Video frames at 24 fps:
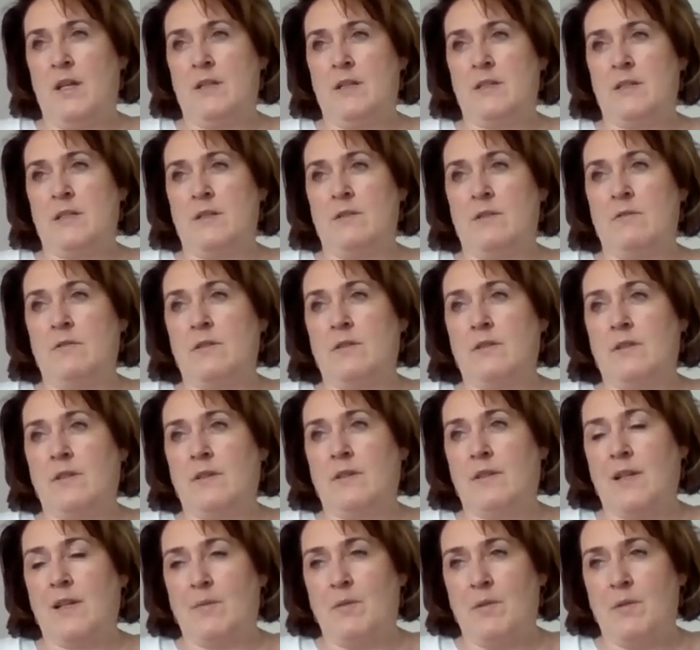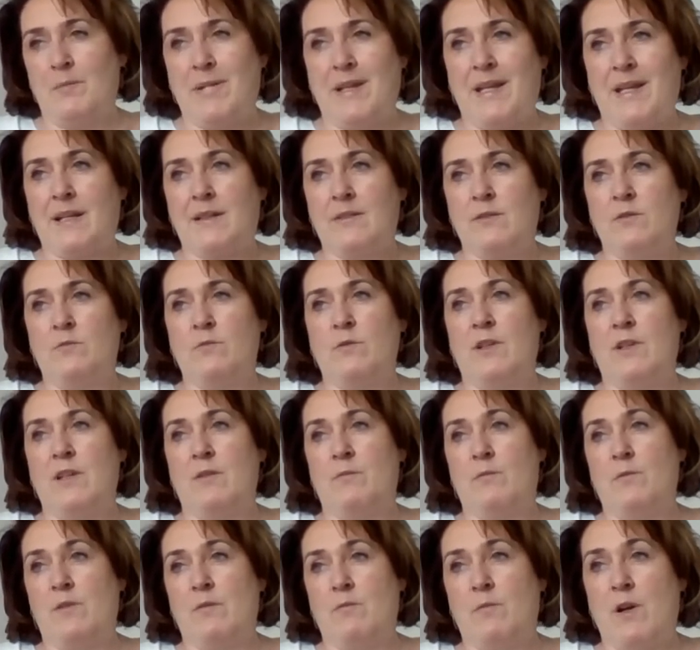So coming back to
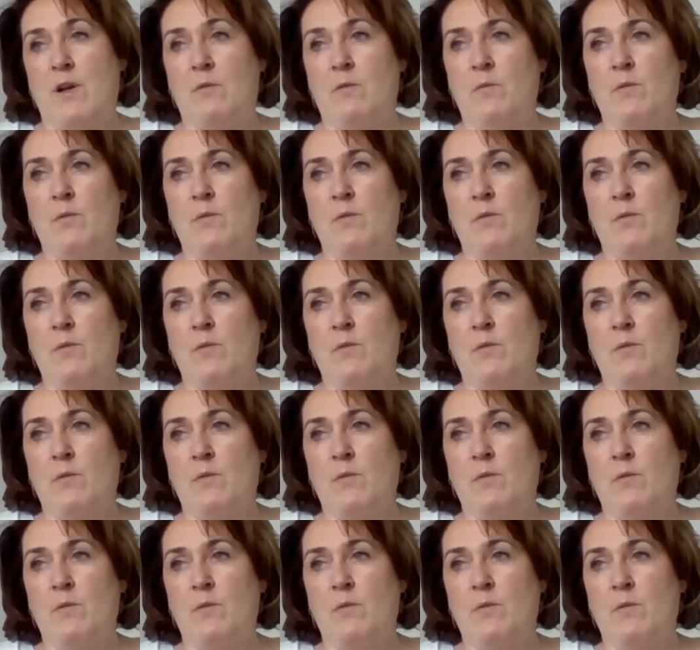where